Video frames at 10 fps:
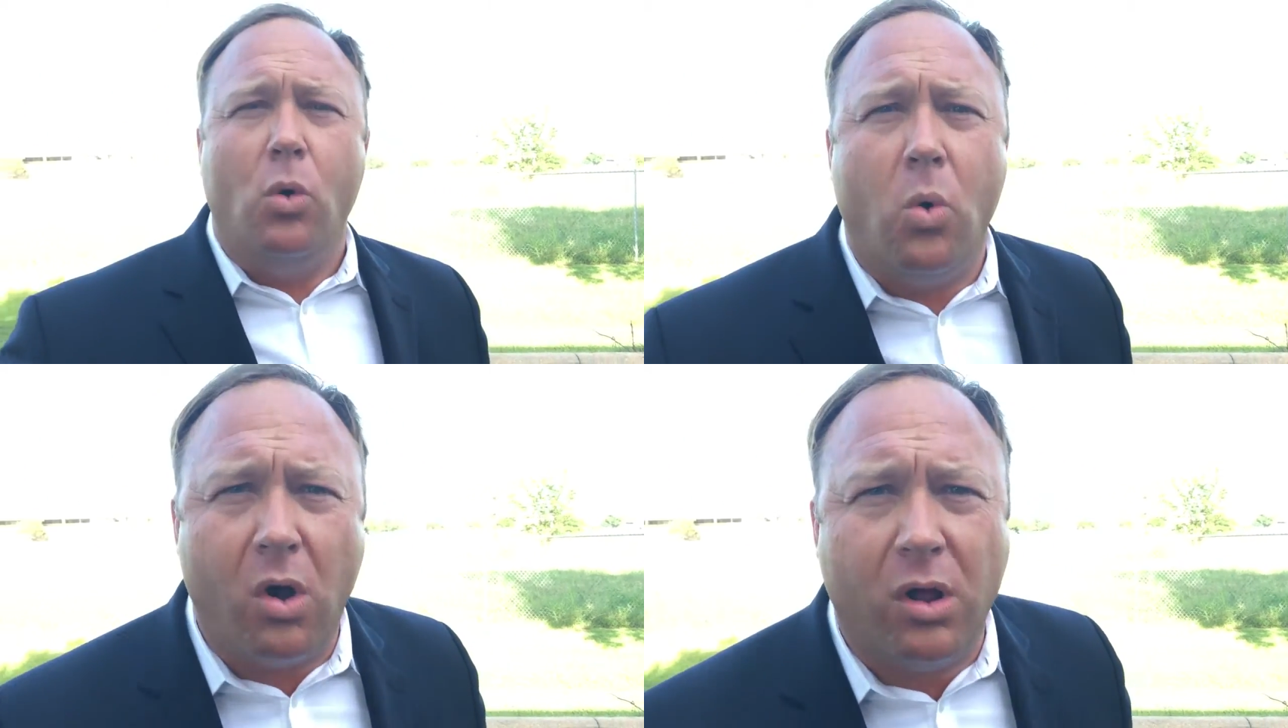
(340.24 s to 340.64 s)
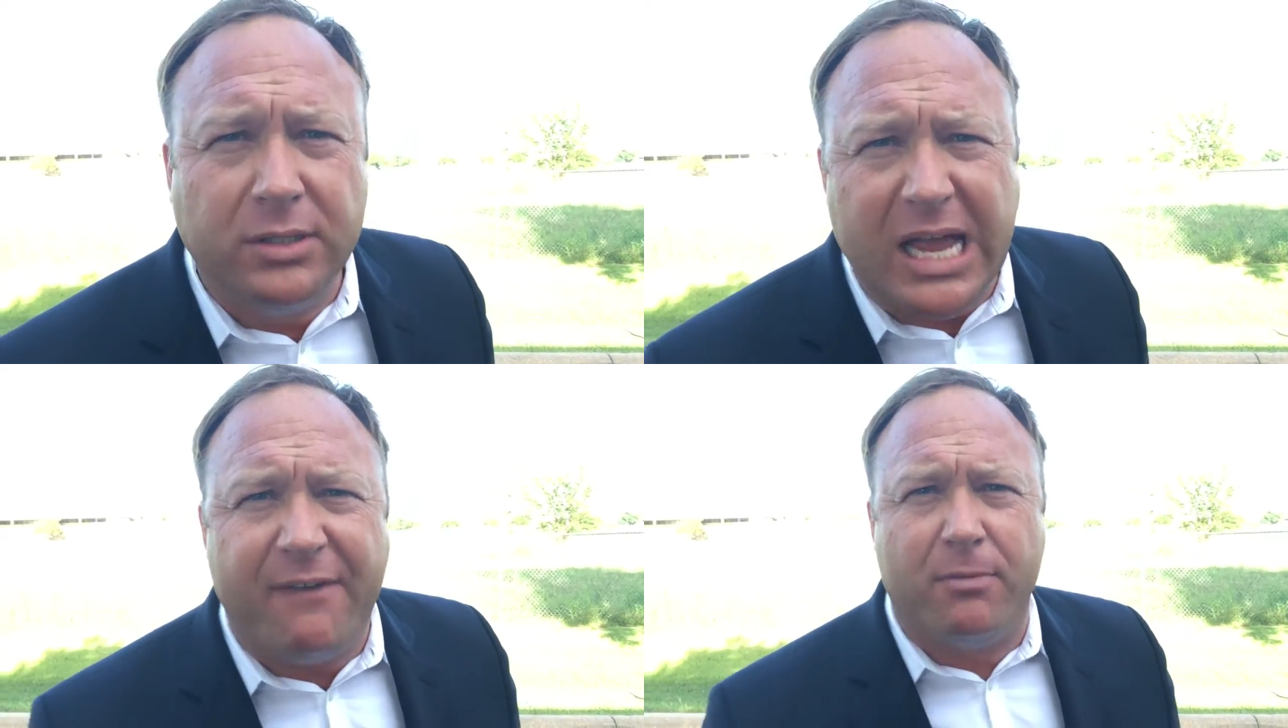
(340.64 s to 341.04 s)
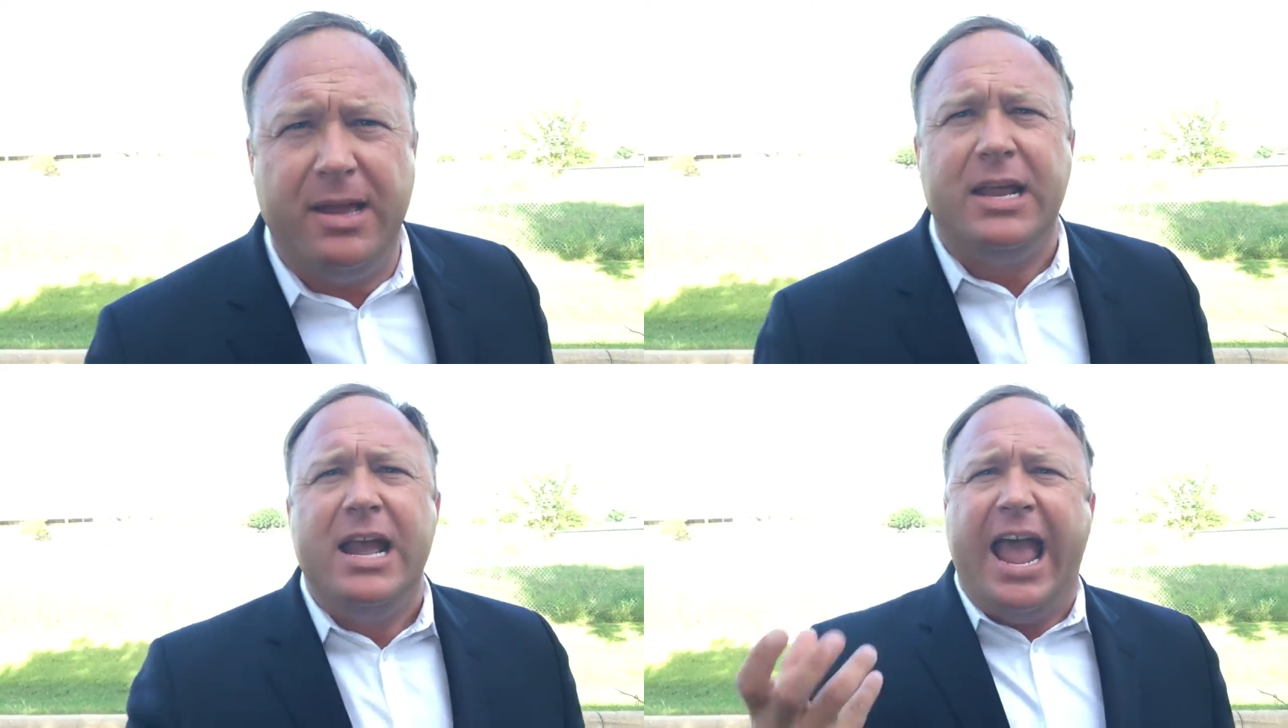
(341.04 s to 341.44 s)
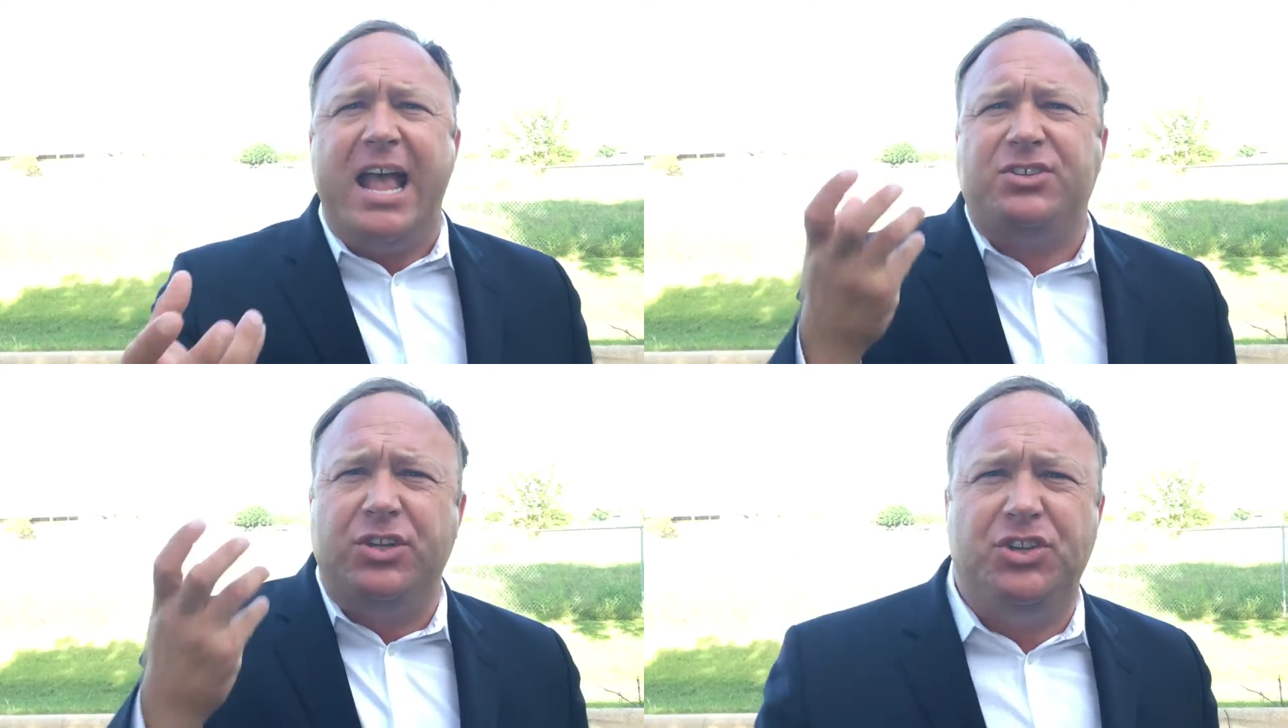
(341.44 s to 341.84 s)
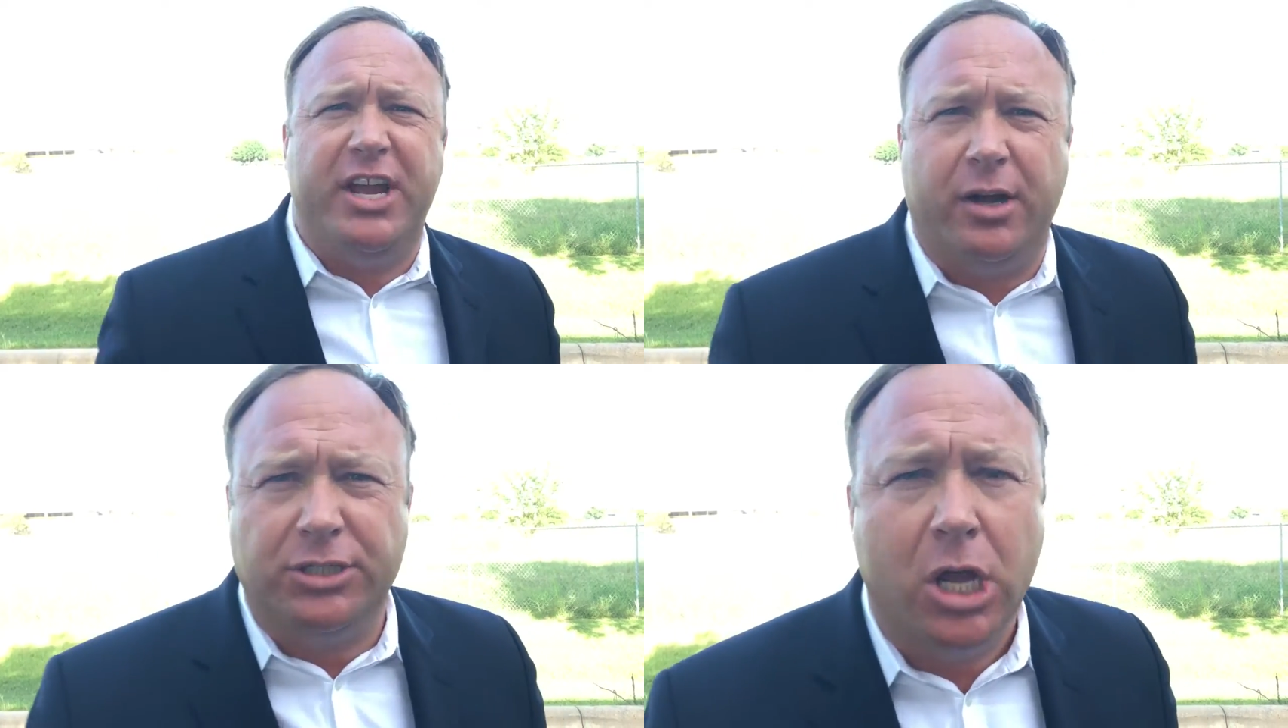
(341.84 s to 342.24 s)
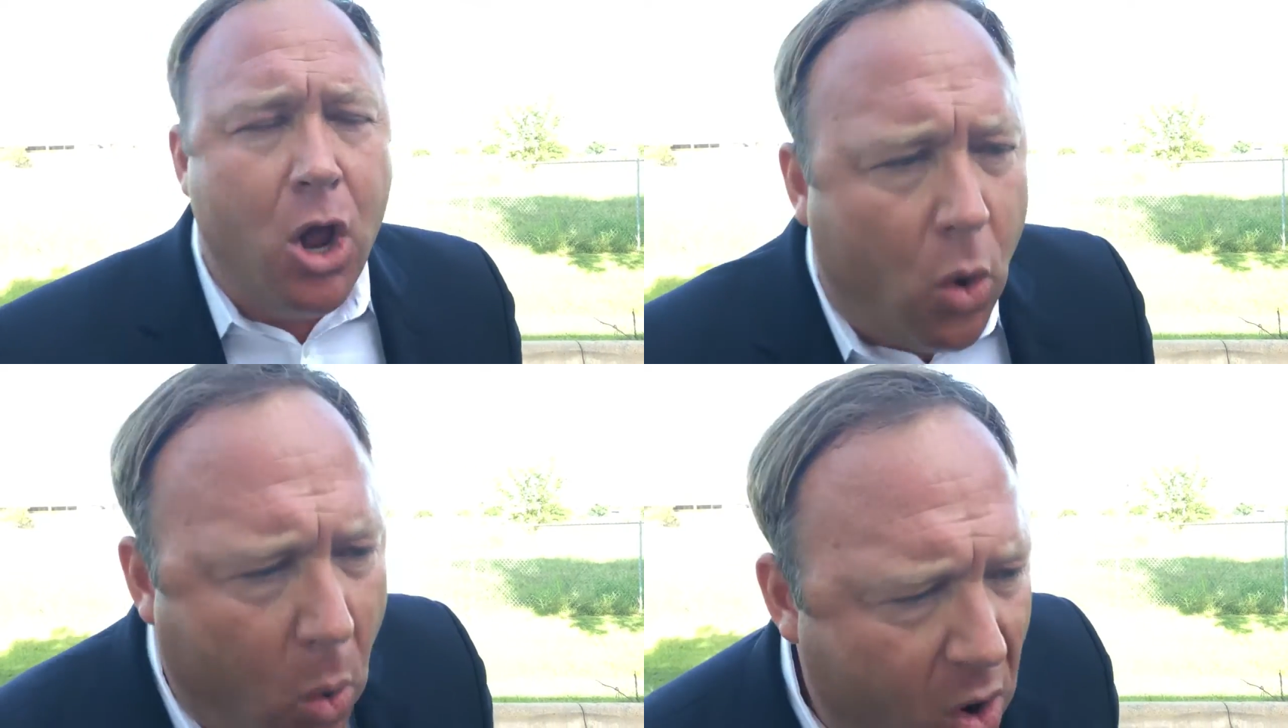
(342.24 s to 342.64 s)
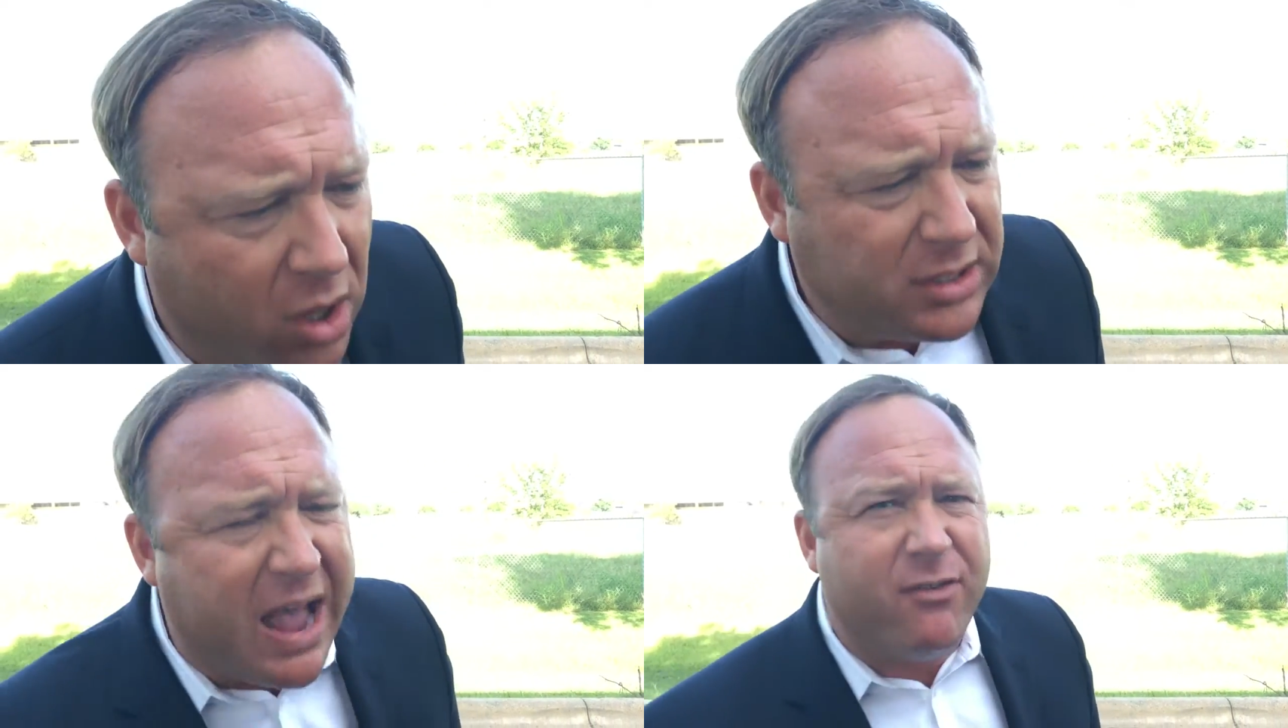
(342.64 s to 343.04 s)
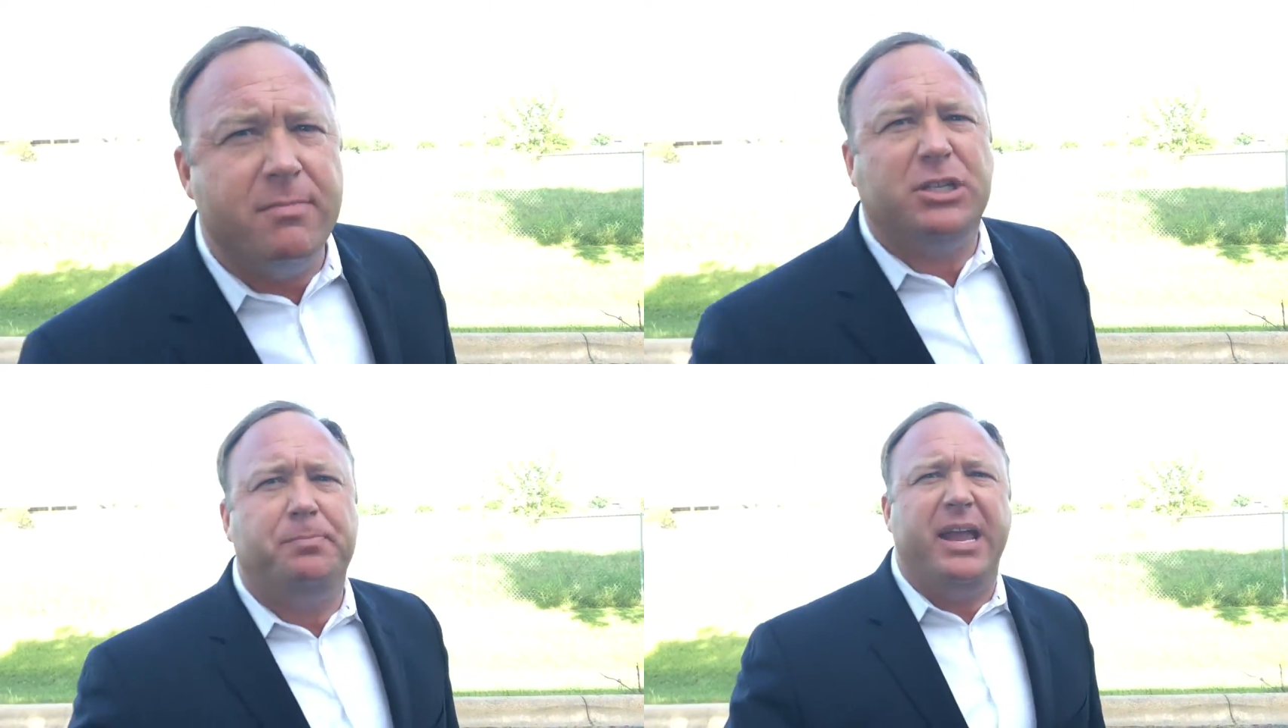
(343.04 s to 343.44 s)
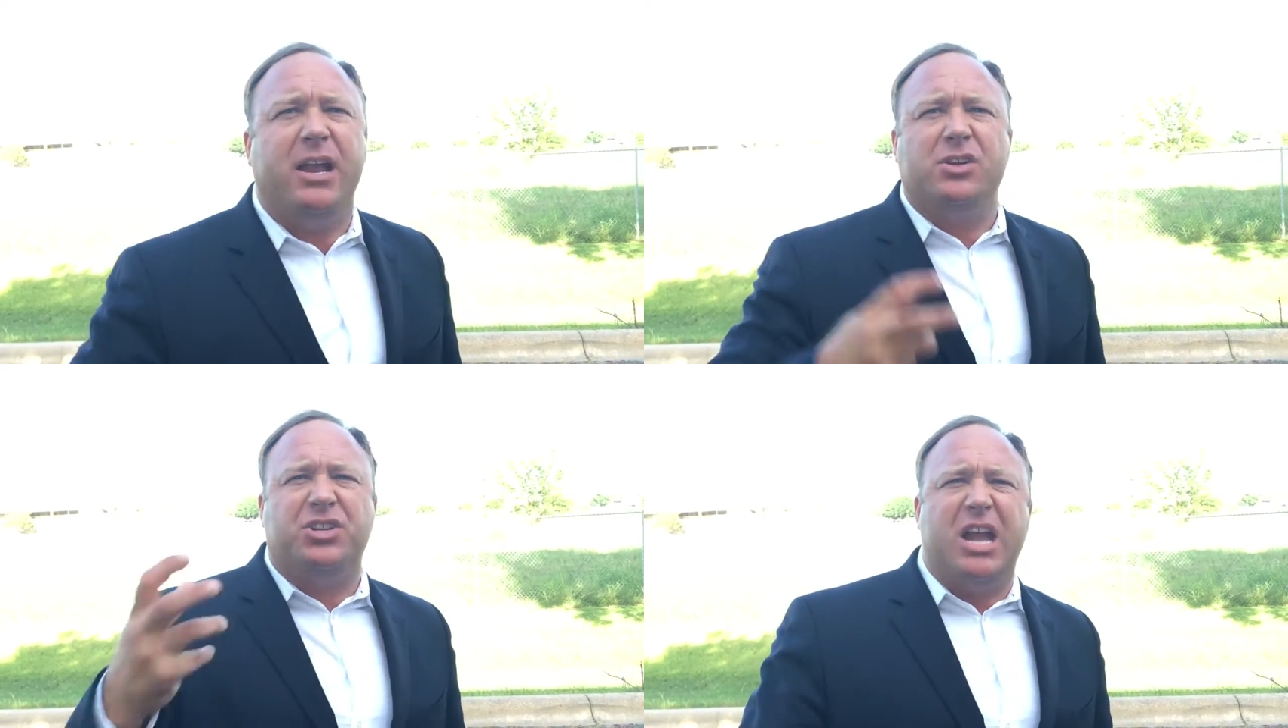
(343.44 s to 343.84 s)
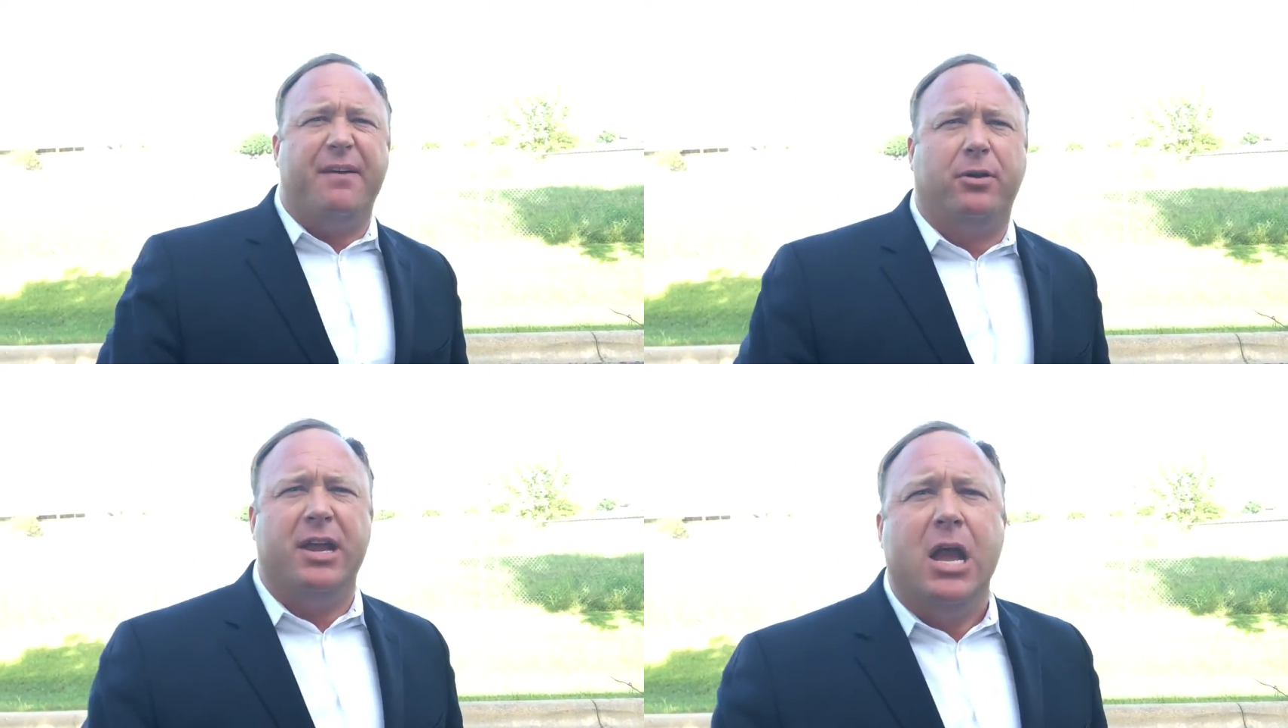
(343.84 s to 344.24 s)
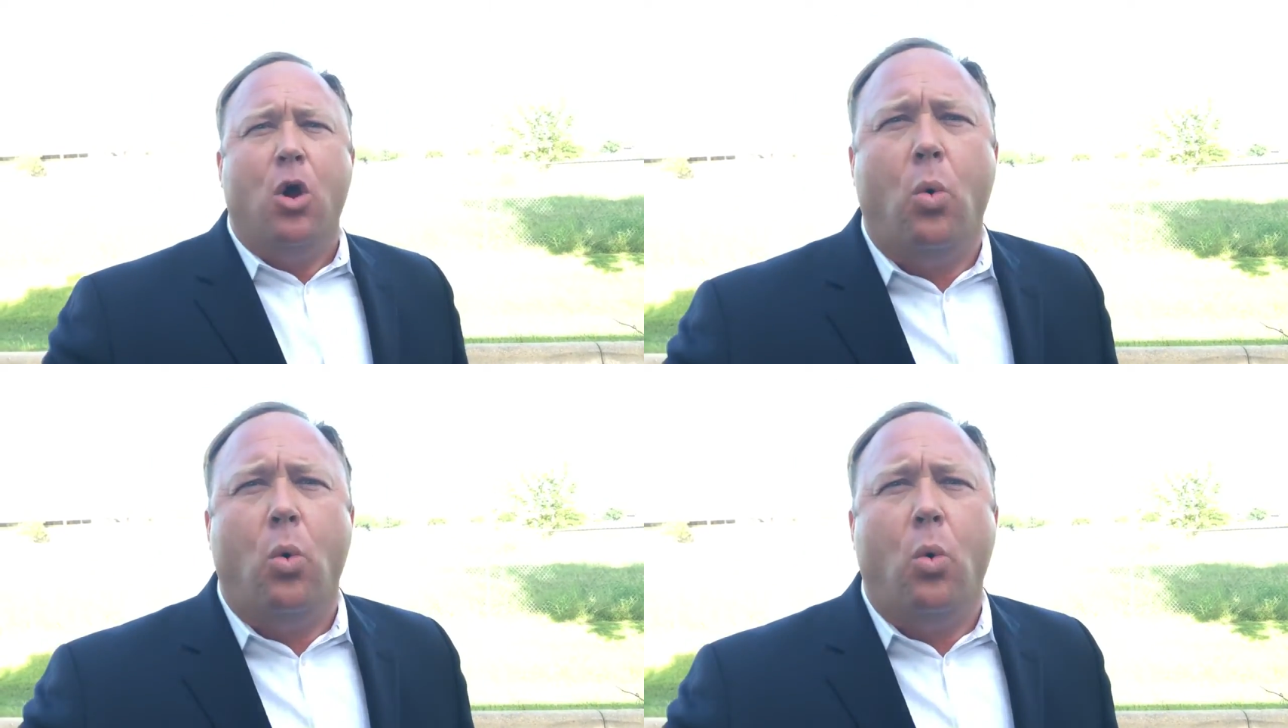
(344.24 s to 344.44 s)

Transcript: World government has the jitters. World government's being discovered.